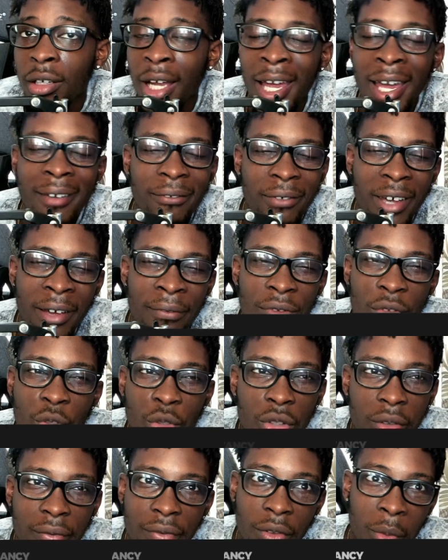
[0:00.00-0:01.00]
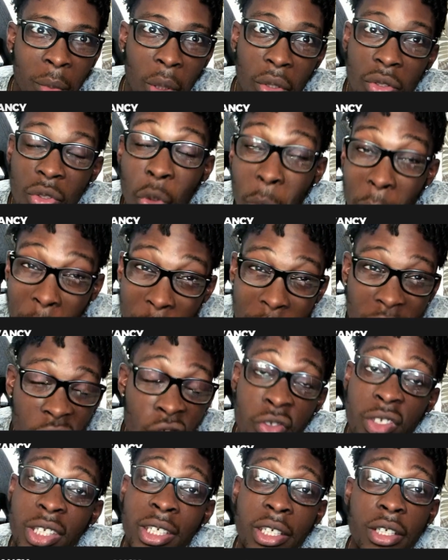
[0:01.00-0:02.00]
I've known her for about 2, maybe
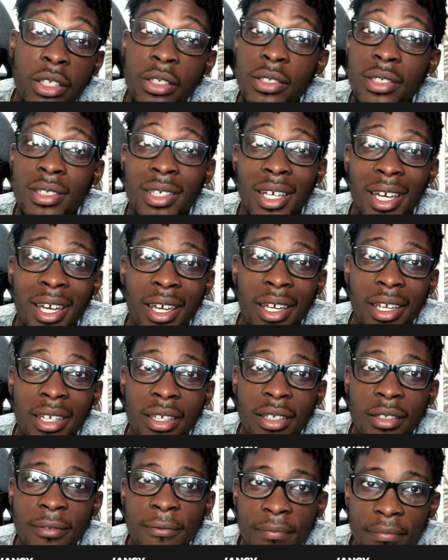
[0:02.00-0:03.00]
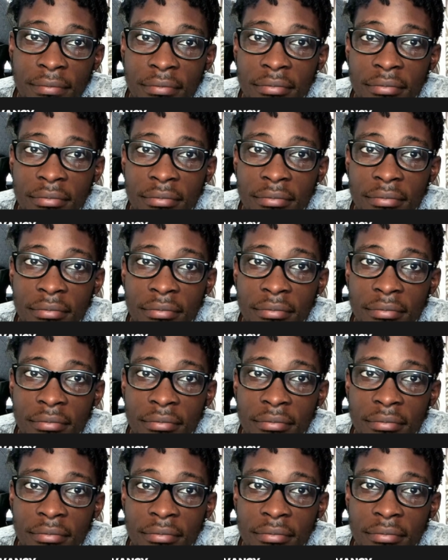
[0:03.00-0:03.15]
3 years, and